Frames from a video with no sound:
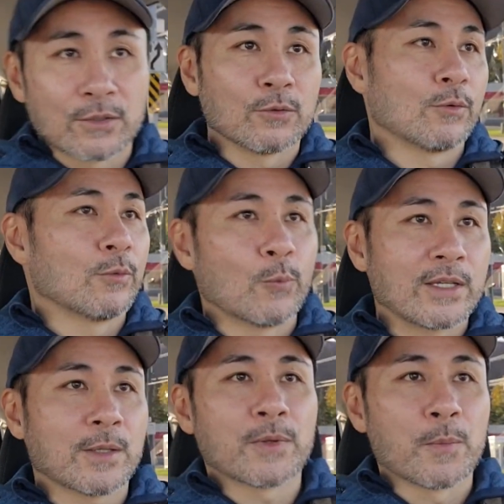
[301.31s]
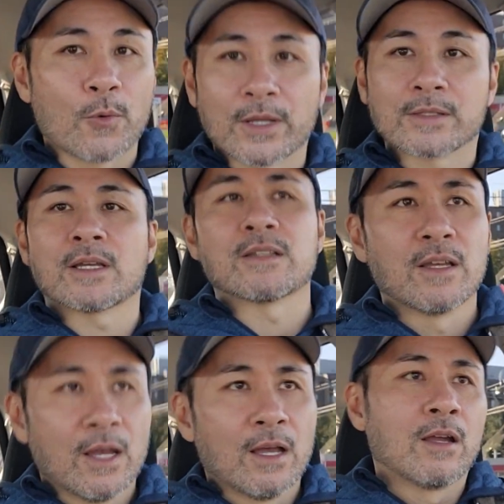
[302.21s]
Who wakes up in the morning and says,
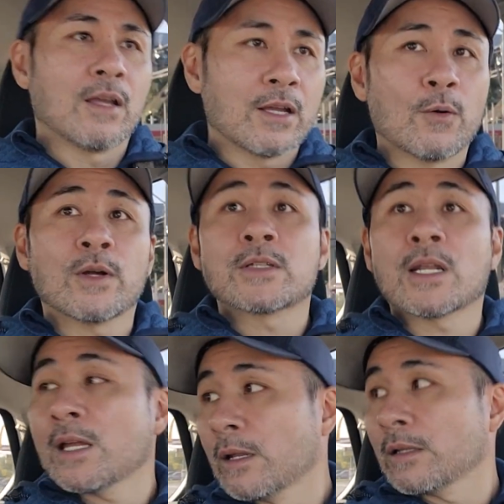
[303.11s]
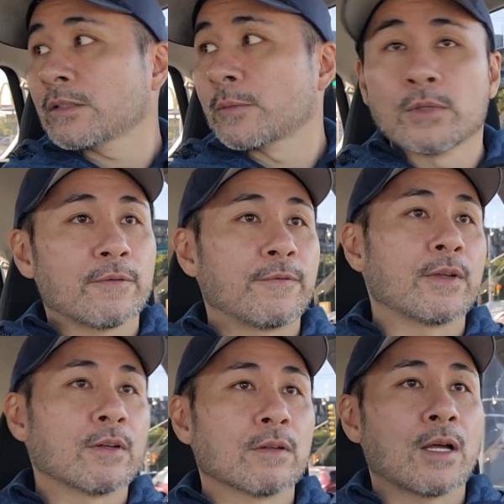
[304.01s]
yeah, you know what, today I'd like to really
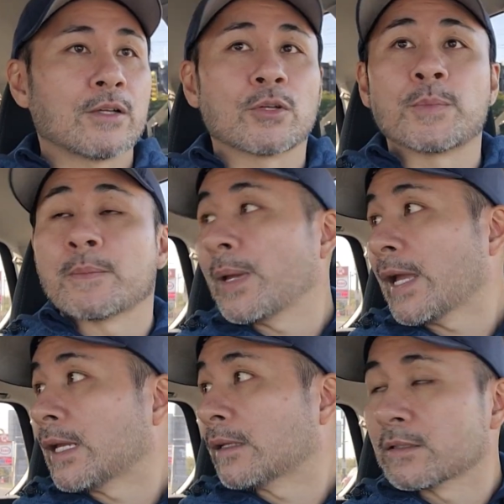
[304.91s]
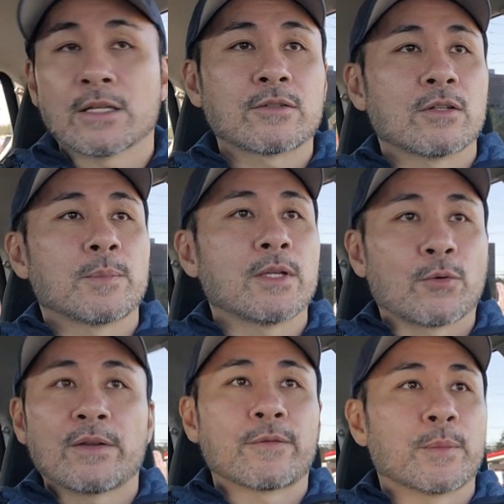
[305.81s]
feel I should be in pain because that's going to be
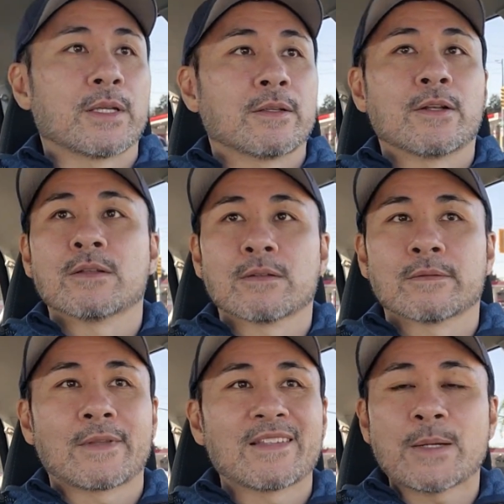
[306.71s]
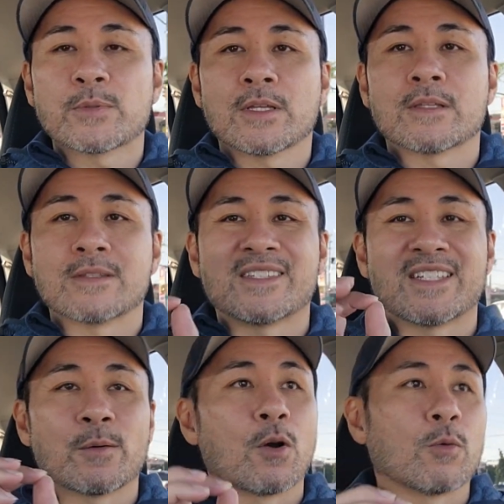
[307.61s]
great for me? That's absolutely
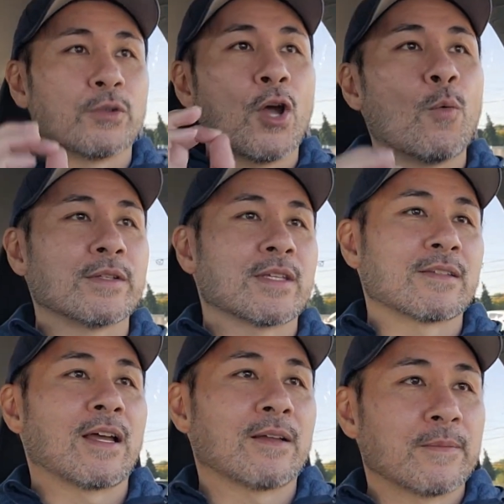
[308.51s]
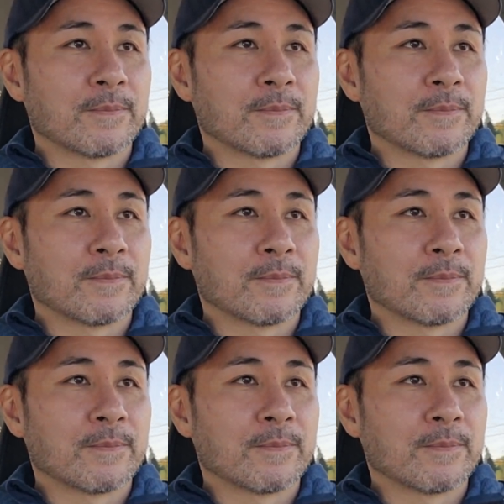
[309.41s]
zero. No one says that.